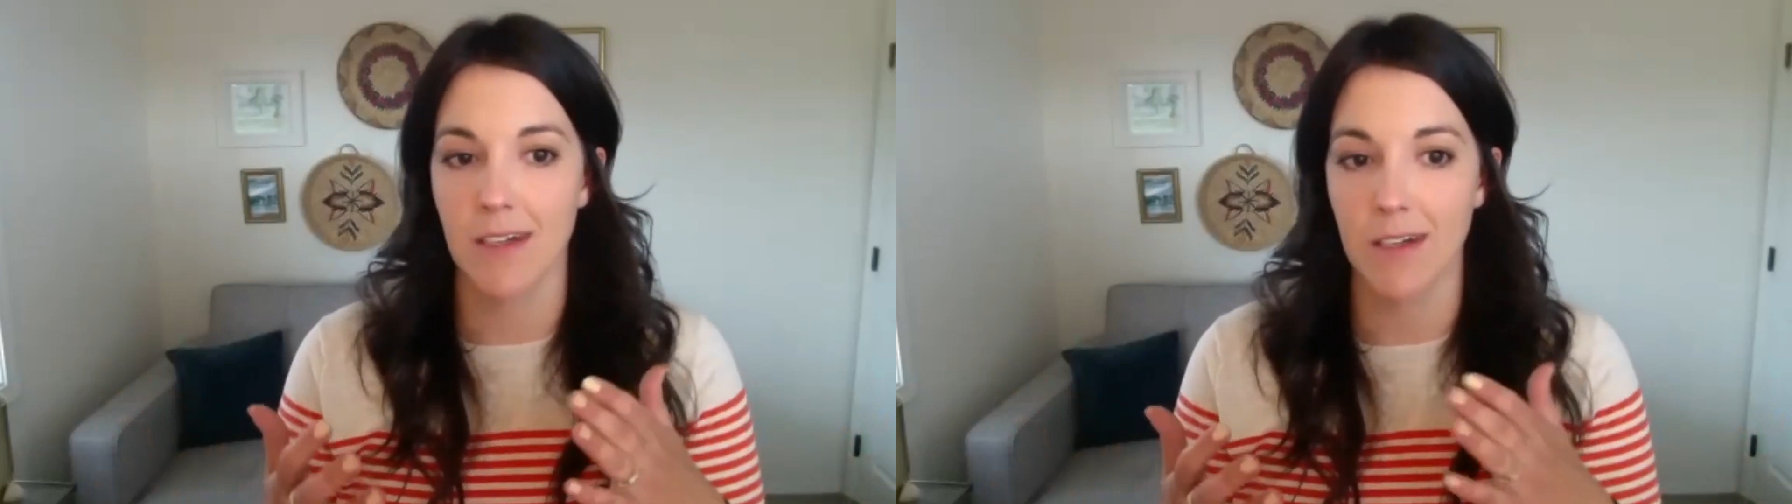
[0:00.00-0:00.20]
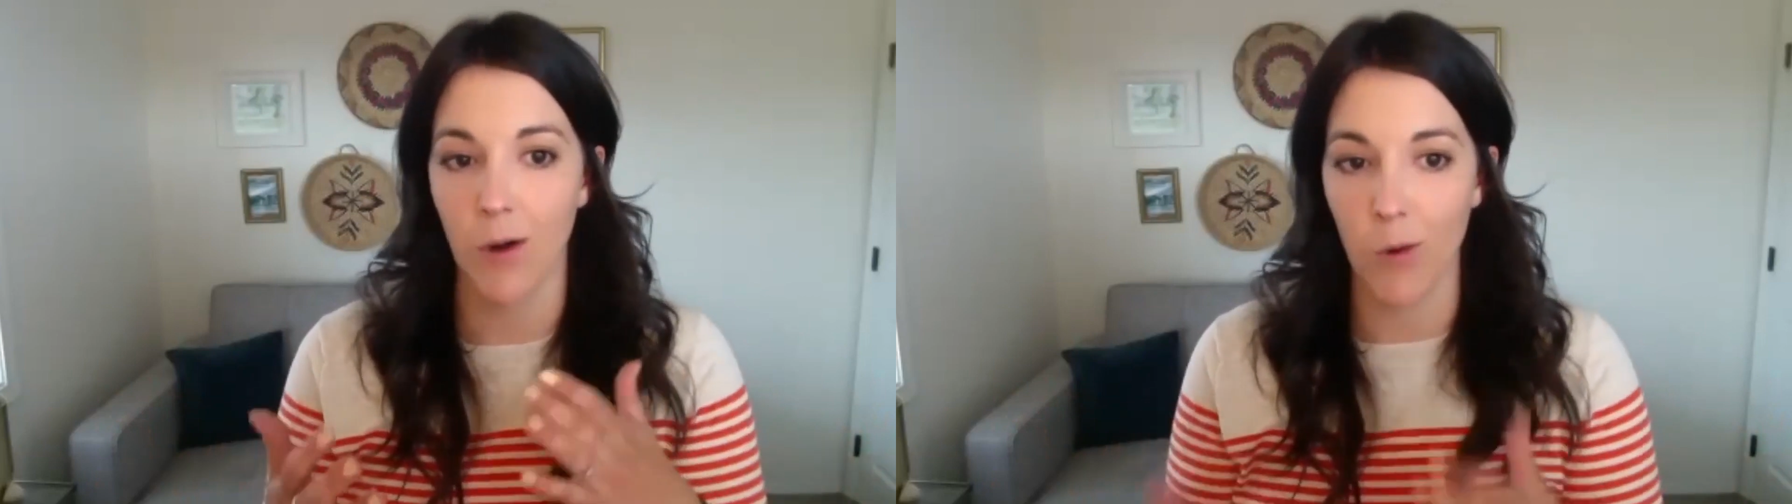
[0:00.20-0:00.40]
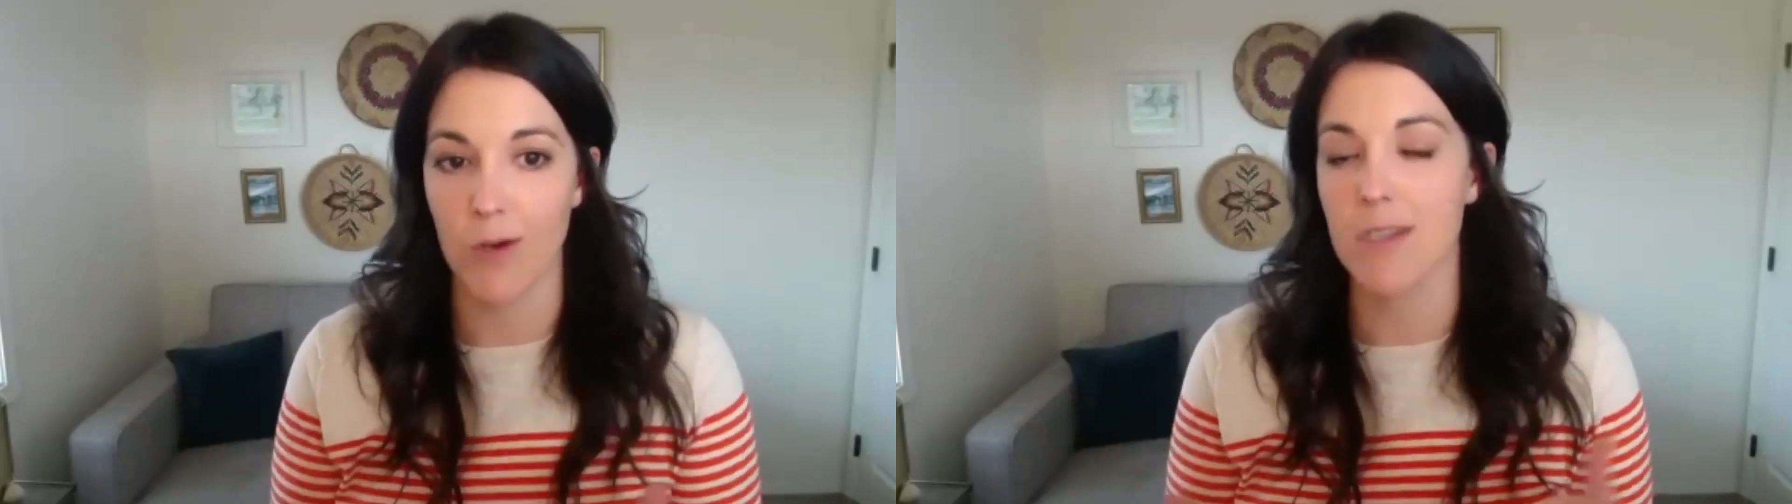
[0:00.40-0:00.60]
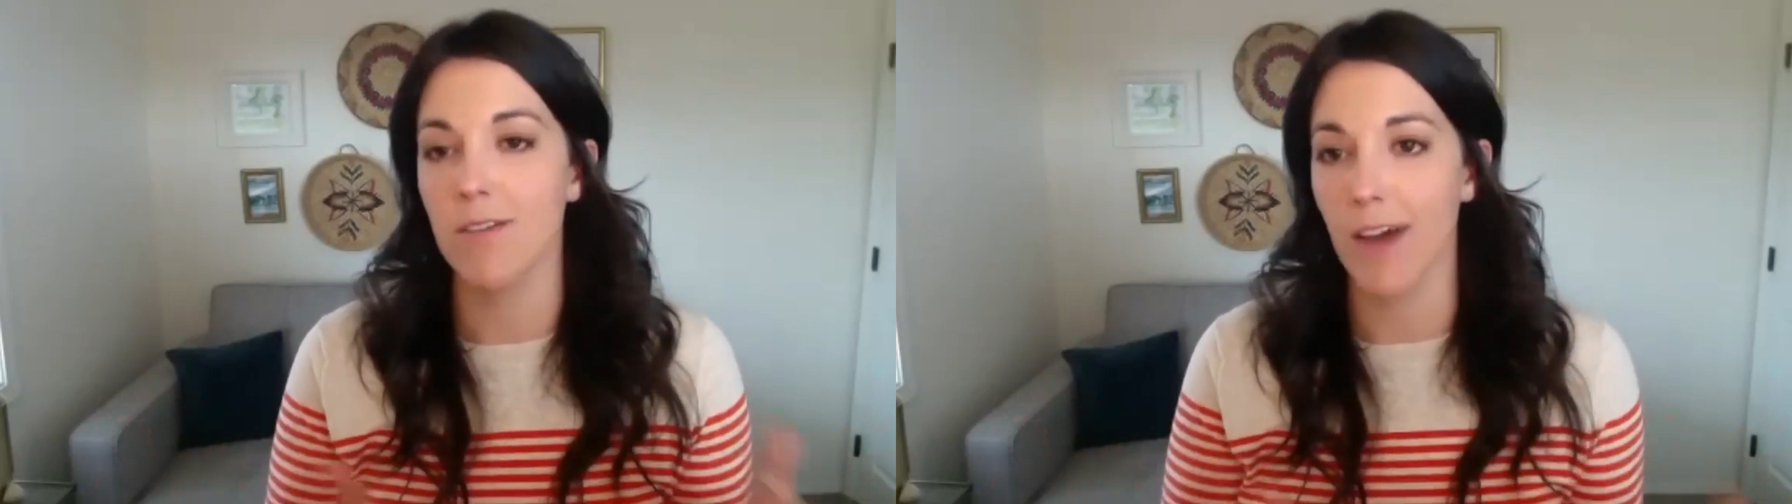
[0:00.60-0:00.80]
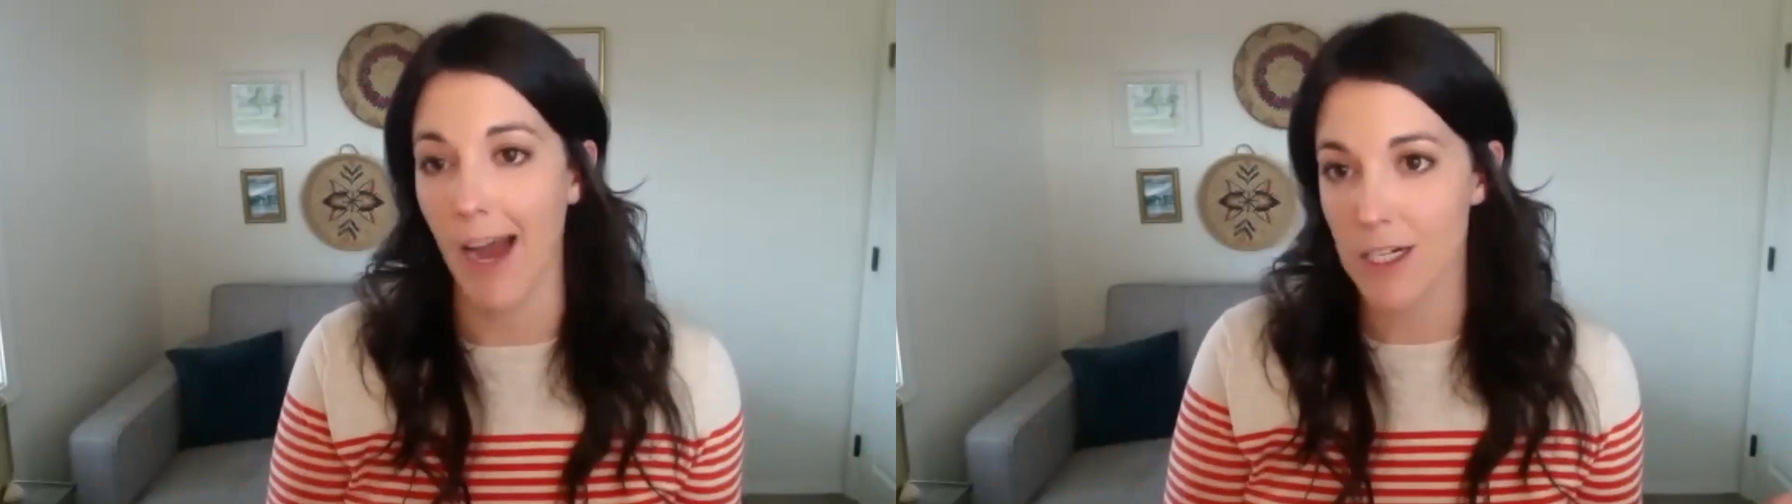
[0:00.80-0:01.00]
course of
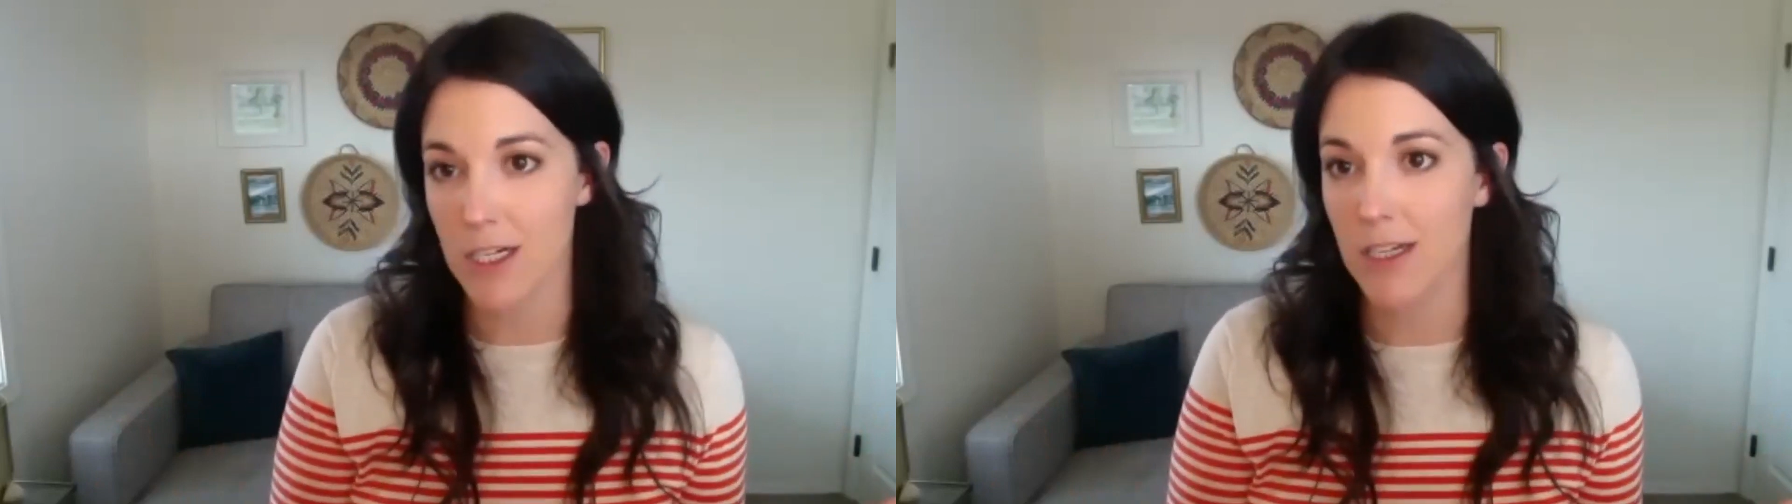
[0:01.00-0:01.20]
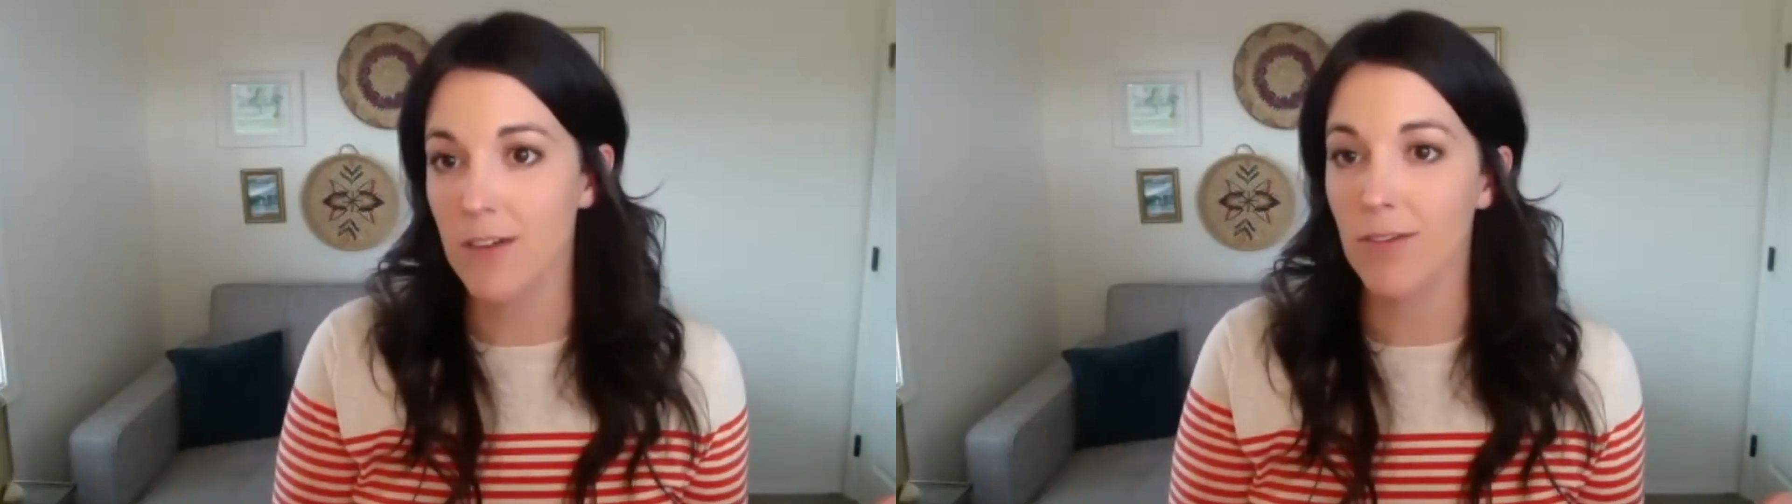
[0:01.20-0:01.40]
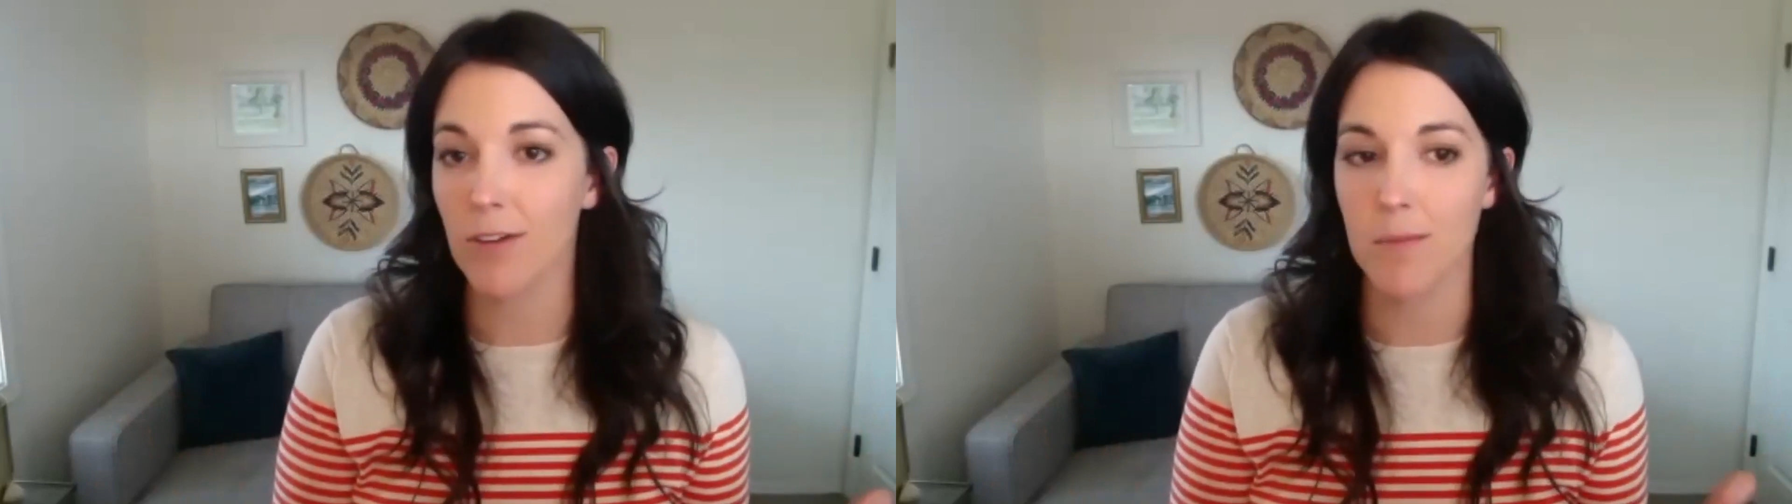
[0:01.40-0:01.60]
action for